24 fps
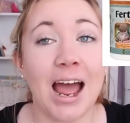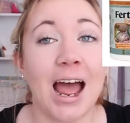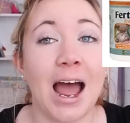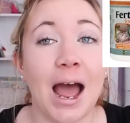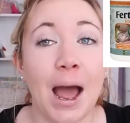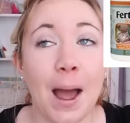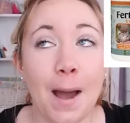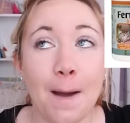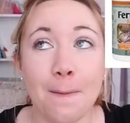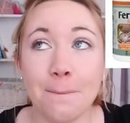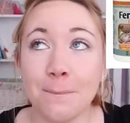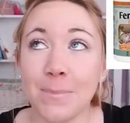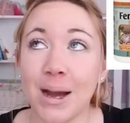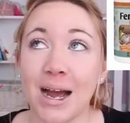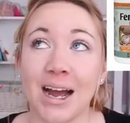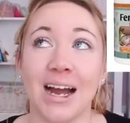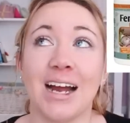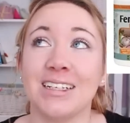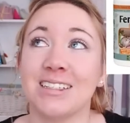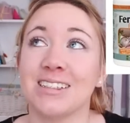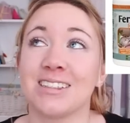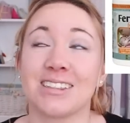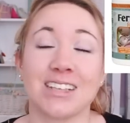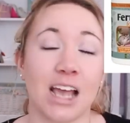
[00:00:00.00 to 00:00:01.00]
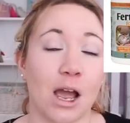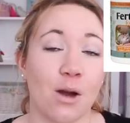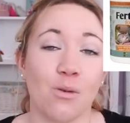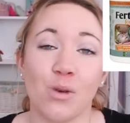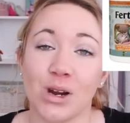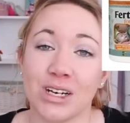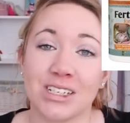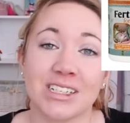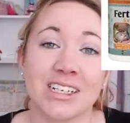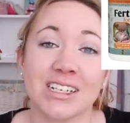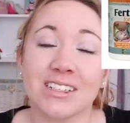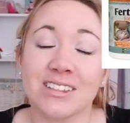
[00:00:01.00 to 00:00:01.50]
I just can't
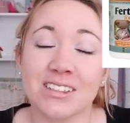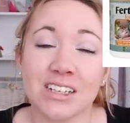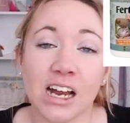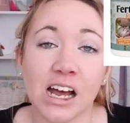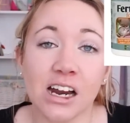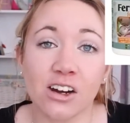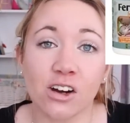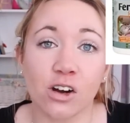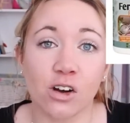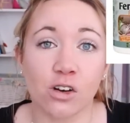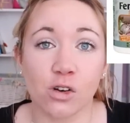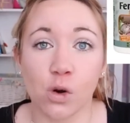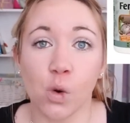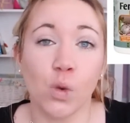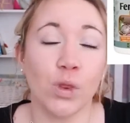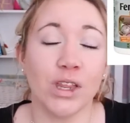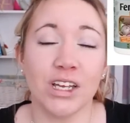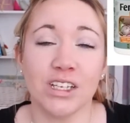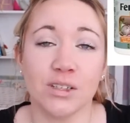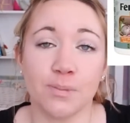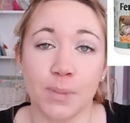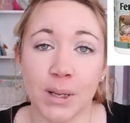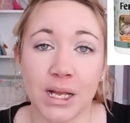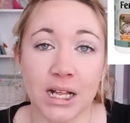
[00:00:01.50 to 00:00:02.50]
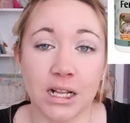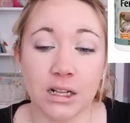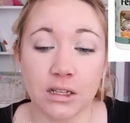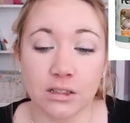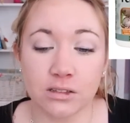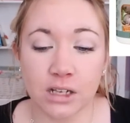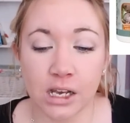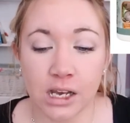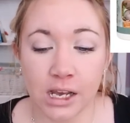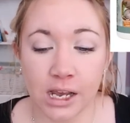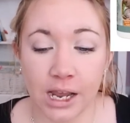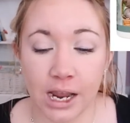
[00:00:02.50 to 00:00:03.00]
wait to get started on all these
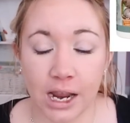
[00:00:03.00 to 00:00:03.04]
pills.